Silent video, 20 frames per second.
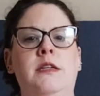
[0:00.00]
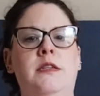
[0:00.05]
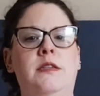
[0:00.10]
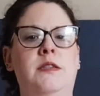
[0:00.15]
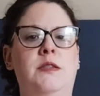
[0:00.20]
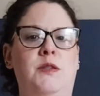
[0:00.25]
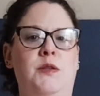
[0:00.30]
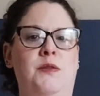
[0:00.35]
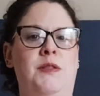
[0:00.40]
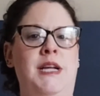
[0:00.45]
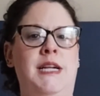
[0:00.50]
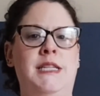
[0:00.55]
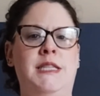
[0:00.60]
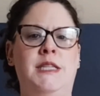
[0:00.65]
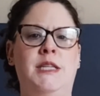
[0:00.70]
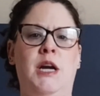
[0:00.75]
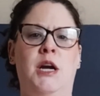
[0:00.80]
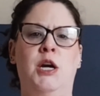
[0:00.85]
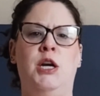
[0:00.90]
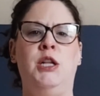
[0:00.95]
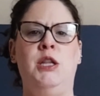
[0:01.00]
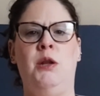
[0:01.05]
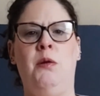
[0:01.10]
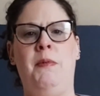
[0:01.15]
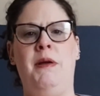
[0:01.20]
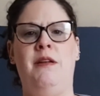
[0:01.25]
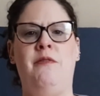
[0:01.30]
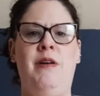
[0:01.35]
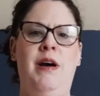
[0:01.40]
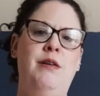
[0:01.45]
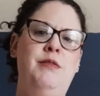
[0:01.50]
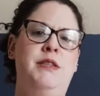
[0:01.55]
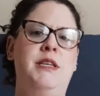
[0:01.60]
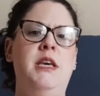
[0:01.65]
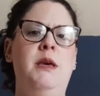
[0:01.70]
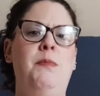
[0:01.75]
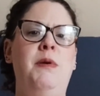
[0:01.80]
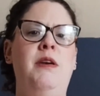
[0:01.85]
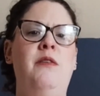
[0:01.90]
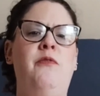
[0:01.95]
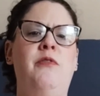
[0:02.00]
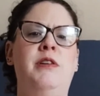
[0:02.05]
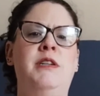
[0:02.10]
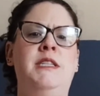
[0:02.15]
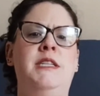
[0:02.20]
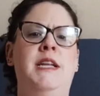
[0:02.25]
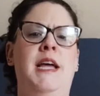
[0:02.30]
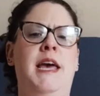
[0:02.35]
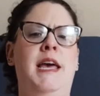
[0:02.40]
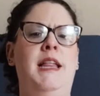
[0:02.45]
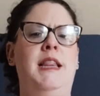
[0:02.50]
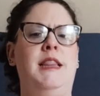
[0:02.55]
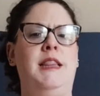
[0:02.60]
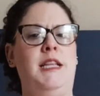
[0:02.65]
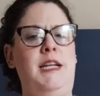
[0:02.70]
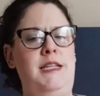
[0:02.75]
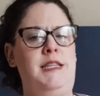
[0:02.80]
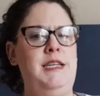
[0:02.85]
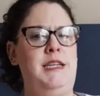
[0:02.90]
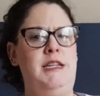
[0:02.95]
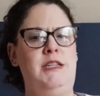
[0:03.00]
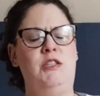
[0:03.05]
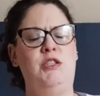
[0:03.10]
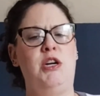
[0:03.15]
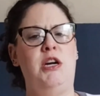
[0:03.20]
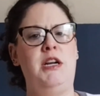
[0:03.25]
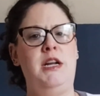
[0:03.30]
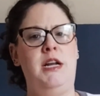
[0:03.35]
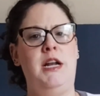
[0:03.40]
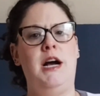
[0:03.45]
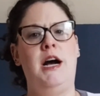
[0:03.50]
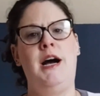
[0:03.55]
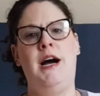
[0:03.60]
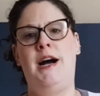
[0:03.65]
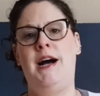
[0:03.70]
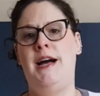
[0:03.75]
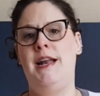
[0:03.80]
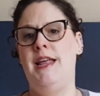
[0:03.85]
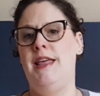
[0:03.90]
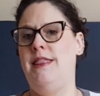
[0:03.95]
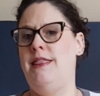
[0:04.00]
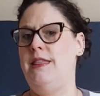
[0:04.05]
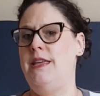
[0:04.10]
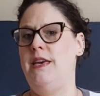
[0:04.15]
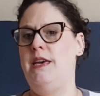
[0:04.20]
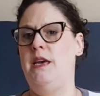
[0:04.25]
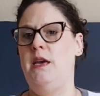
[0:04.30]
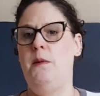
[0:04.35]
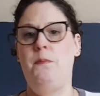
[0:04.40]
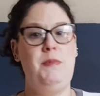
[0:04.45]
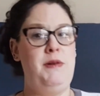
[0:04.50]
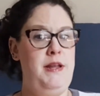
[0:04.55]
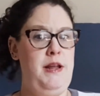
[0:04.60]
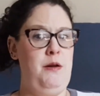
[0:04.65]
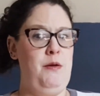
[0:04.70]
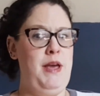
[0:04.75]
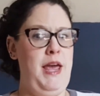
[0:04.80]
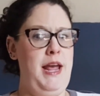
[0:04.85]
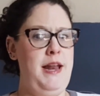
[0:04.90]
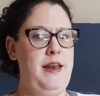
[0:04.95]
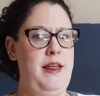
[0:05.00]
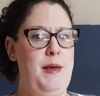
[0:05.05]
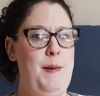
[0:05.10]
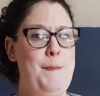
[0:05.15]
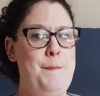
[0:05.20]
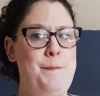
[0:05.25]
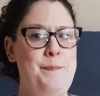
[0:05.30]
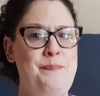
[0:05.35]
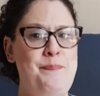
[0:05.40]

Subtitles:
so that's our little bit of housekeeping for today. Let's get started on the potato candy.